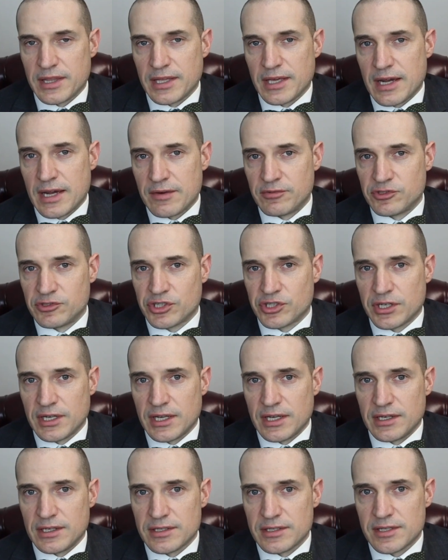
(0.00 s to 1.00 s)
the average
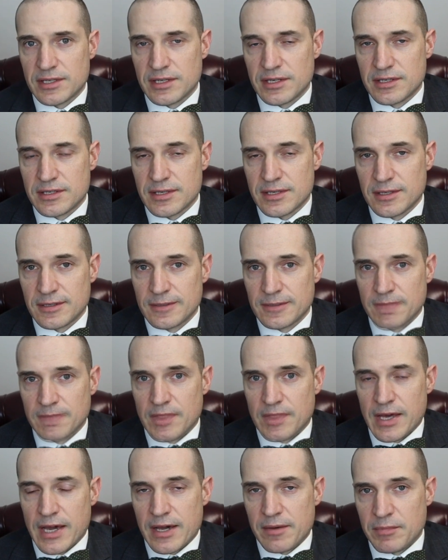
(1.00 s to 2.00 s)
Canadian citizen.
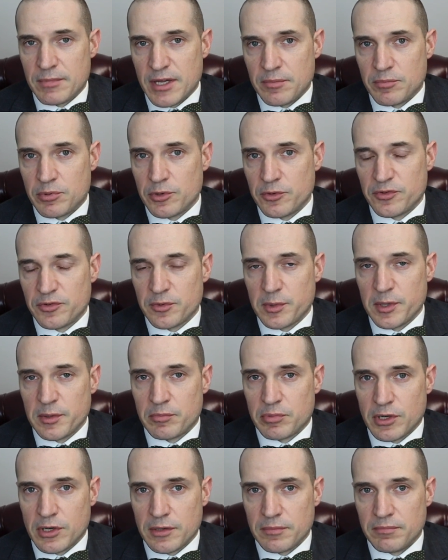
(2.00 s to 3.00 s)
That may prove to be
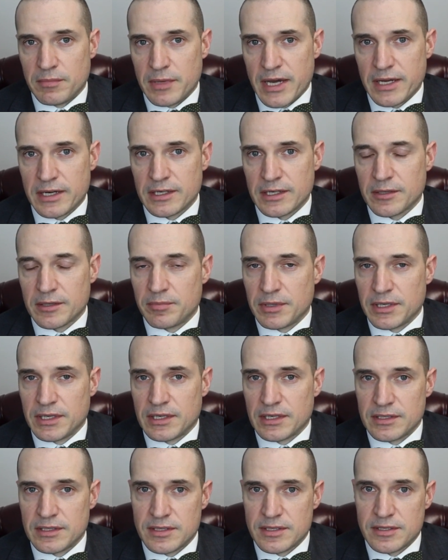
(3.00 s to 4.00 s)
problematic
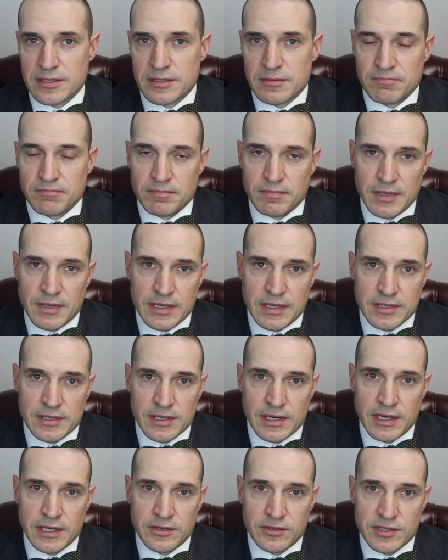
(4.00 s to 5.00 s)
because, as
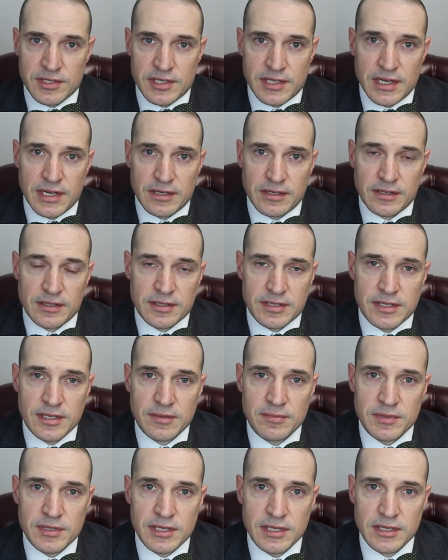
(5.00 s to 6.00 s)
I understand it, it
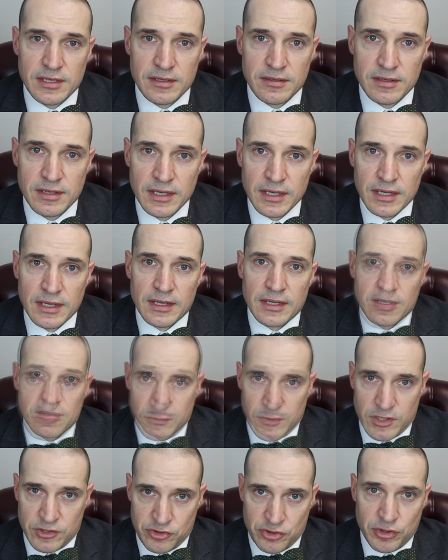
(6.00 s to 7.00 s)
seems that
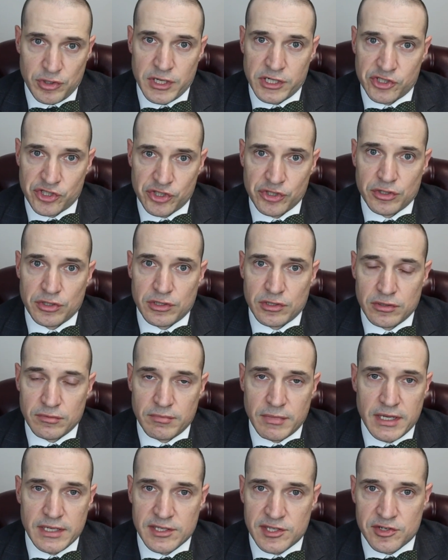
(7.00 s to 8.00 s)
the traditional
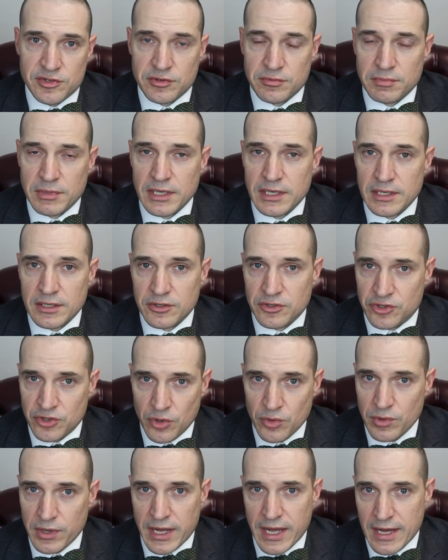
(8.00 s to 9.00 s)
mainstream media
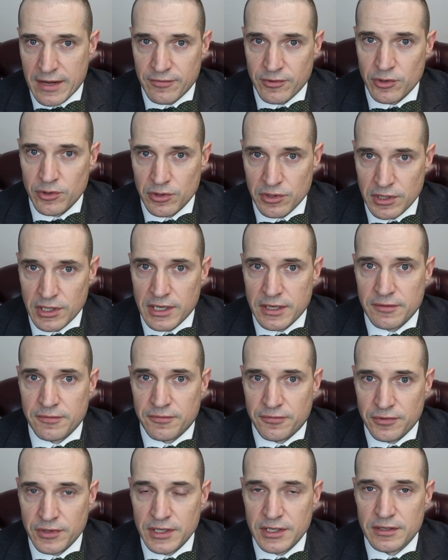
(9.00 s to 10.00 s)
don't have a whole lot of
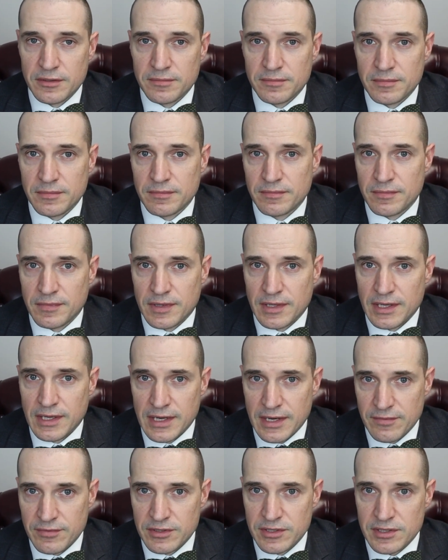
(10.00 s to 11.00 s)
freedom. They
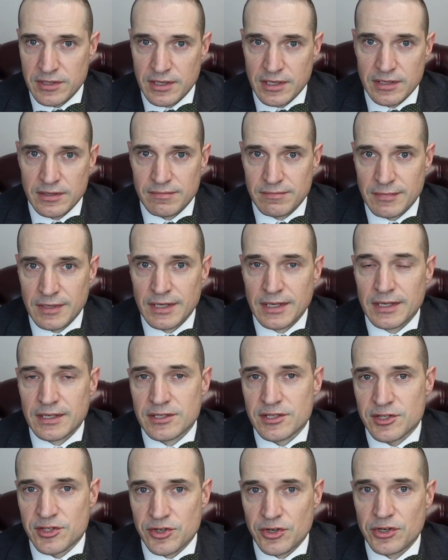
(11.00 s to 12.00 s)
have a
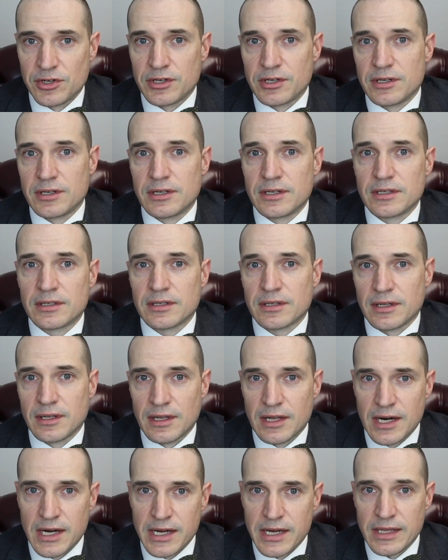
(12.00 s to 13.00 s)
certain
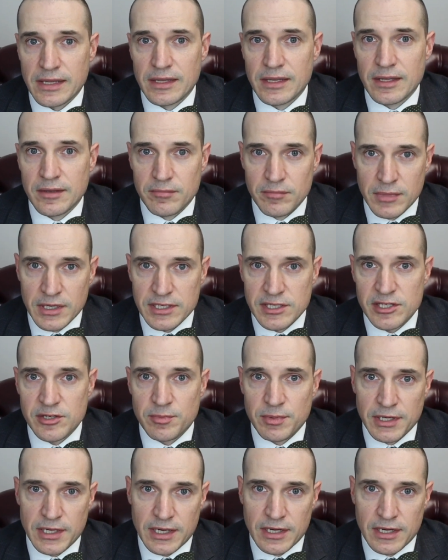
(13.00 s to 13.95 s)
line that must be